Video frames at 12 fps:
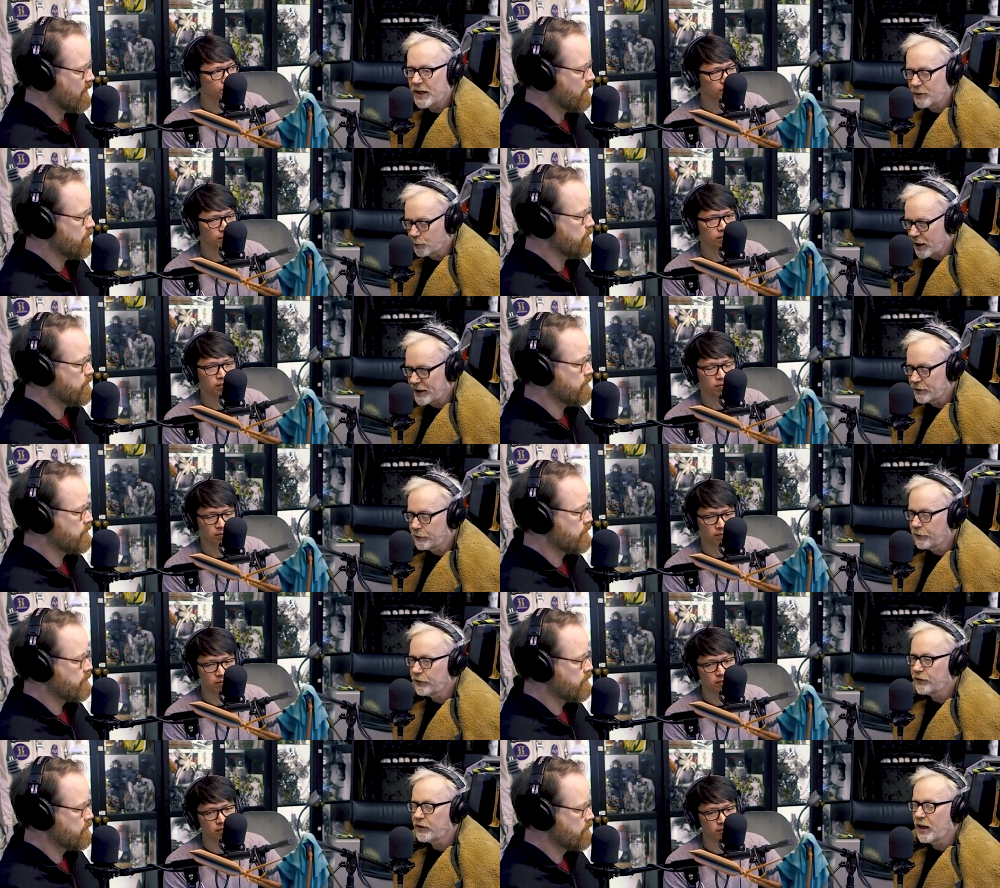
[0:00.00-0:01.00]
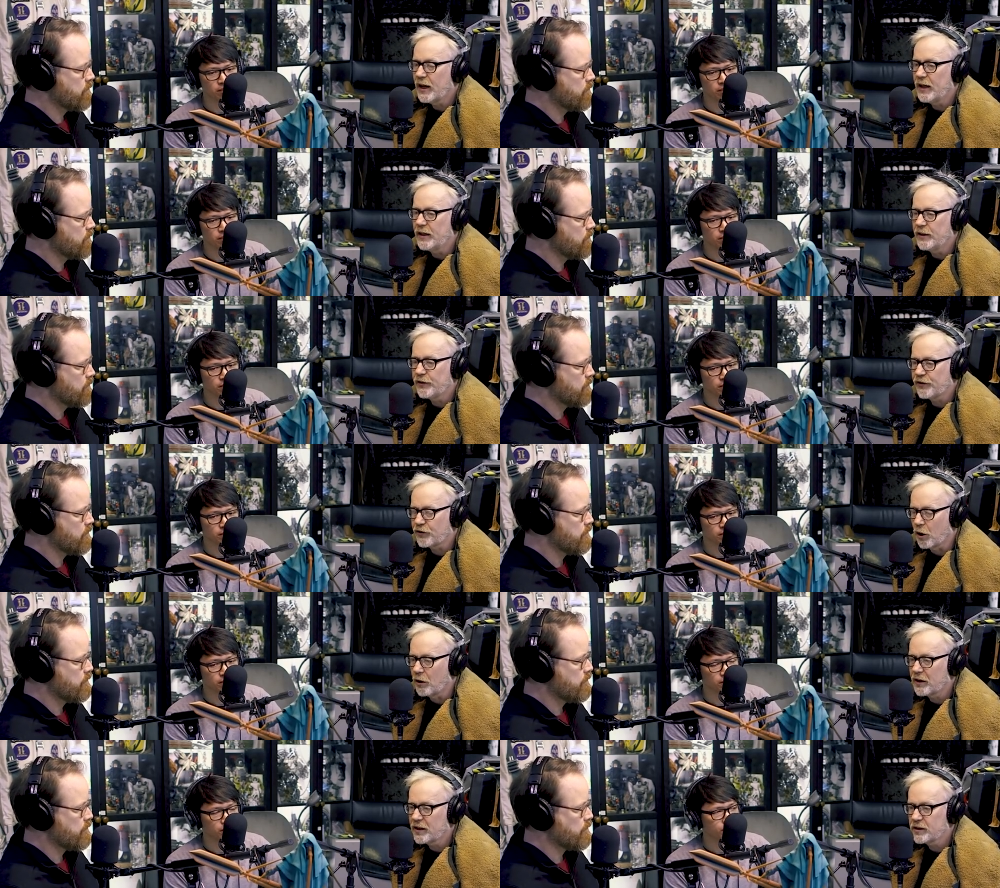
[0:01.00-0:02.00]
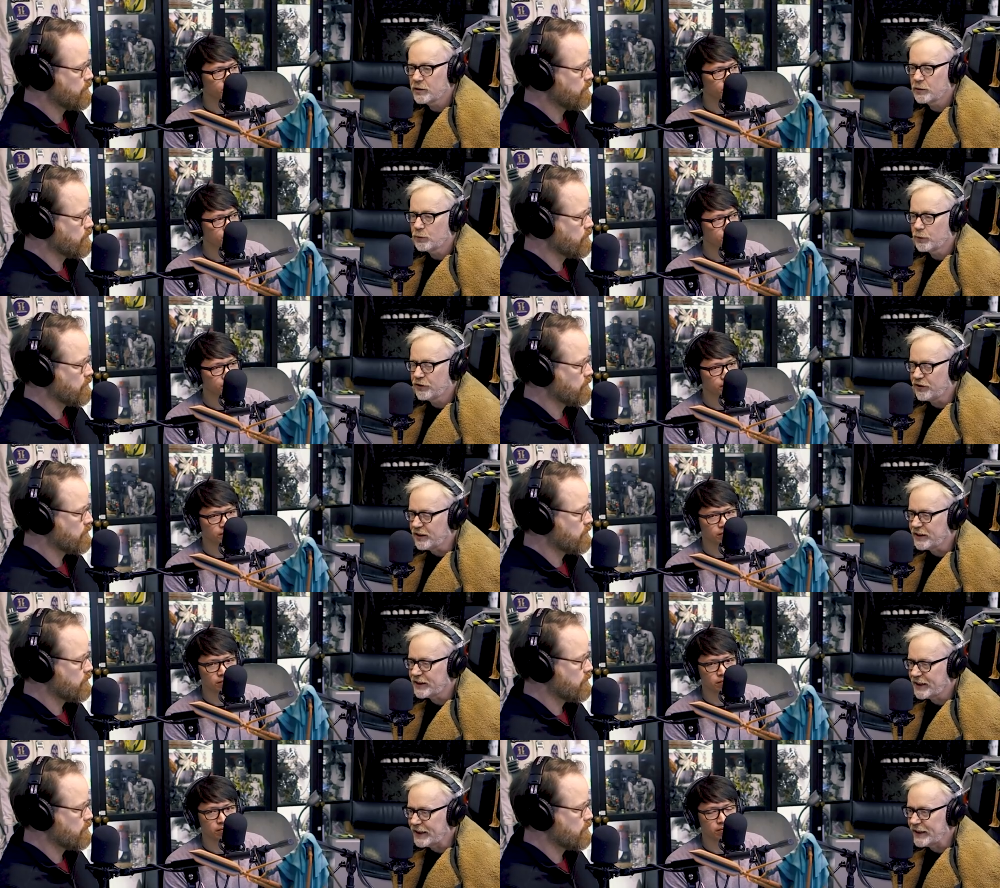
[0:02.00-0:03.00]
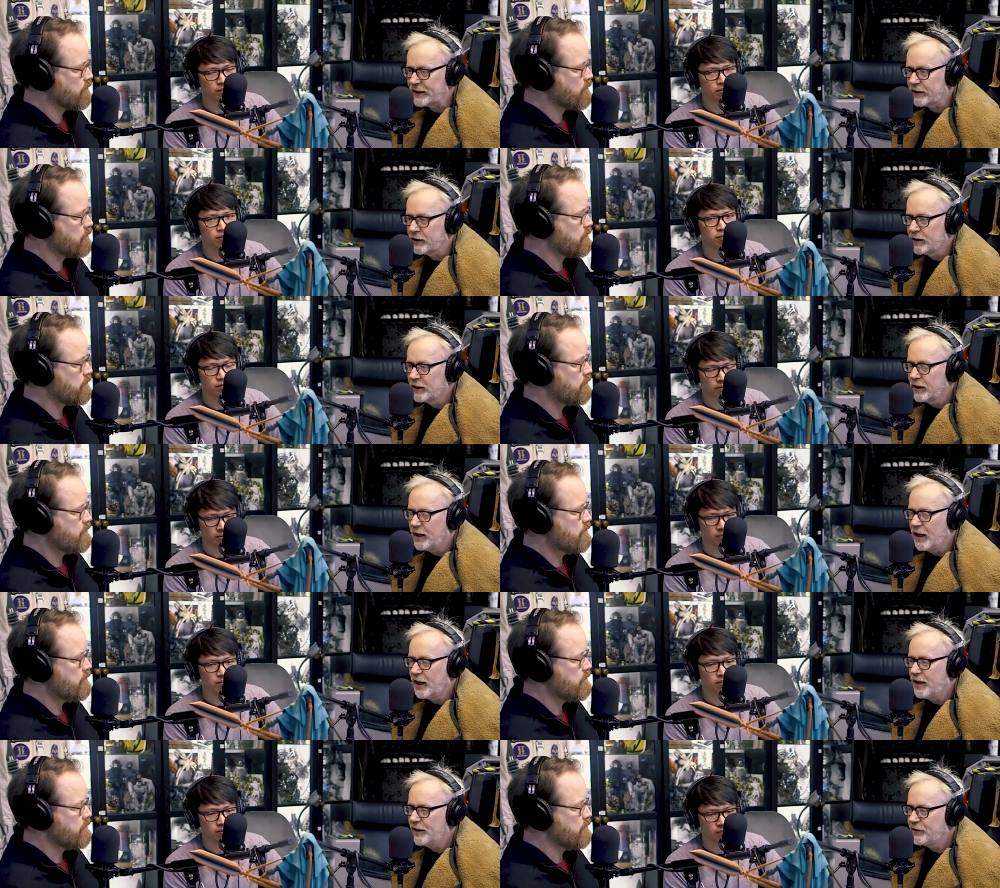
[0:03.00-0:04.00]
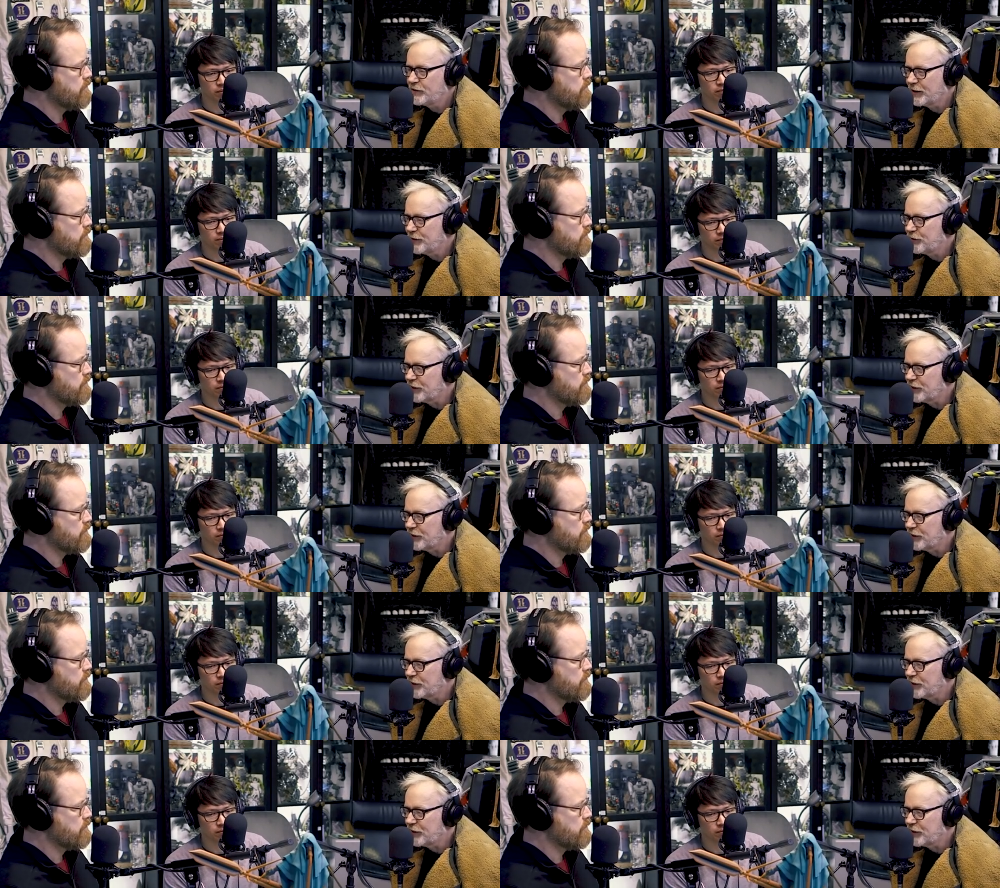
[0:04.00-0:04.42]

Speaker 1: and mm-hmm. writers, mm-hmm. uh, starring Regina King, uh, Don